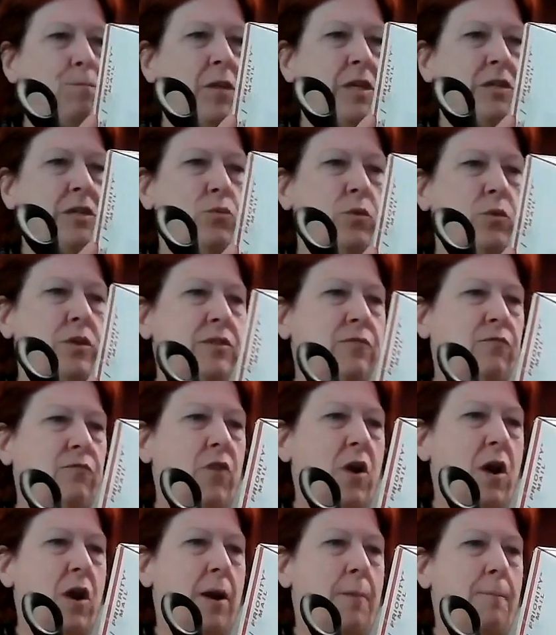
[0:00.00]
This one's
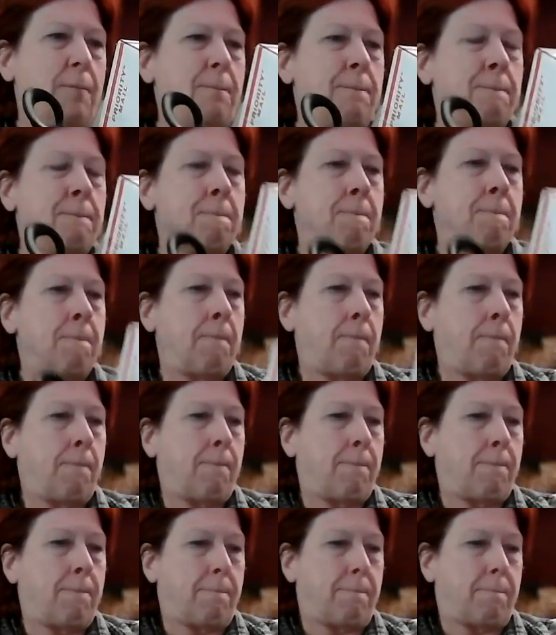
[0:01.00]
from
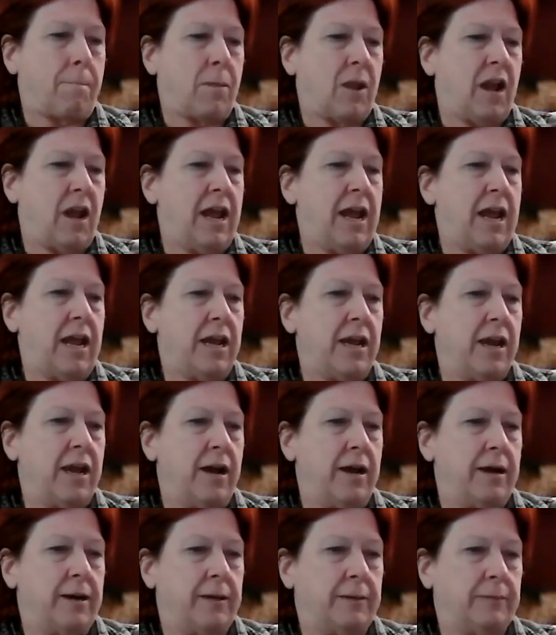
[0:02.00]

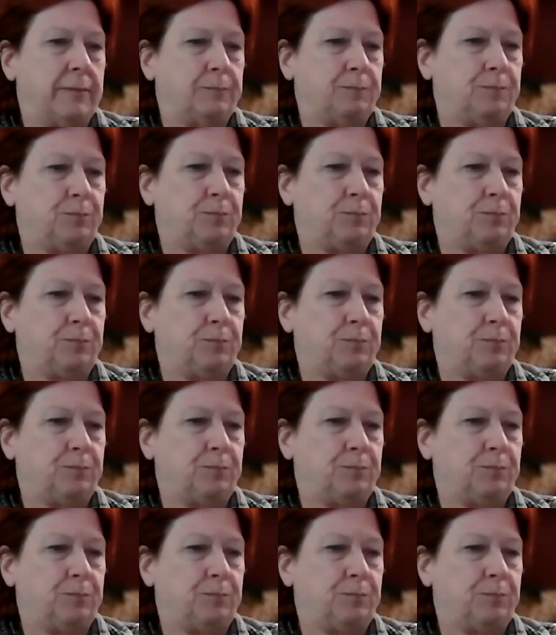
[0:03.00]
a